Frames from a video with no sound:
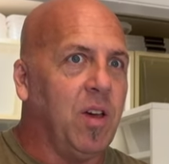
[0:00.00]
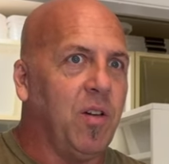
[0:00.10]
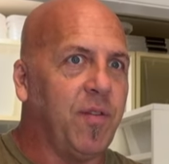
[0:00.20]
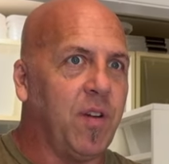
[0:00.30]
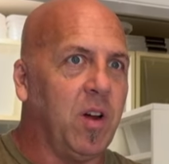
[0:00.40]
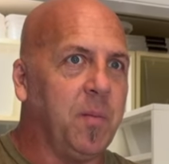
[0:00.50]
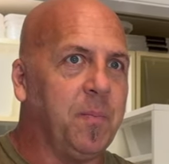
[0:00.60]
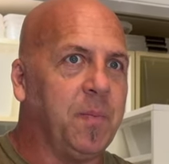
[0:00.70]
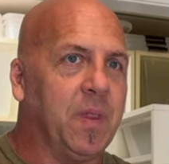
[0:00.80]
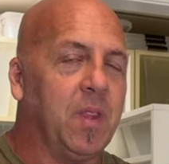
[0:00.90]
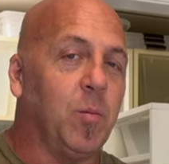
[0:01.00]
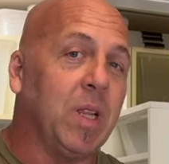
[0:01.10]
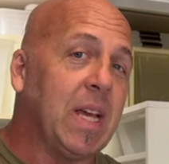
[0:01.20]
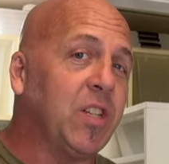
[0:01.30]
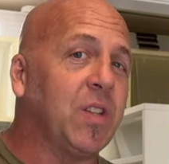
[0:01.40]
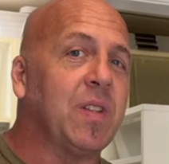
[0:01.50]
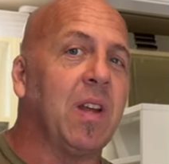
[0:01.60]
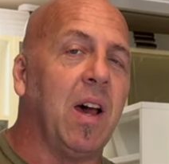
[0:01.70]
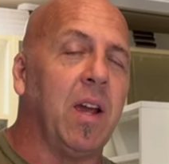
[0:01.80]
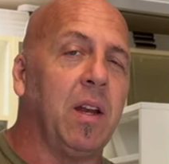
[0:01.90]
from the Malaysia
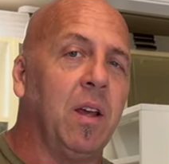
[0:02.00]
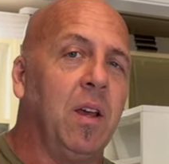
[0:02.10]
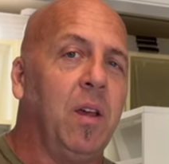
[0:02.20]
side.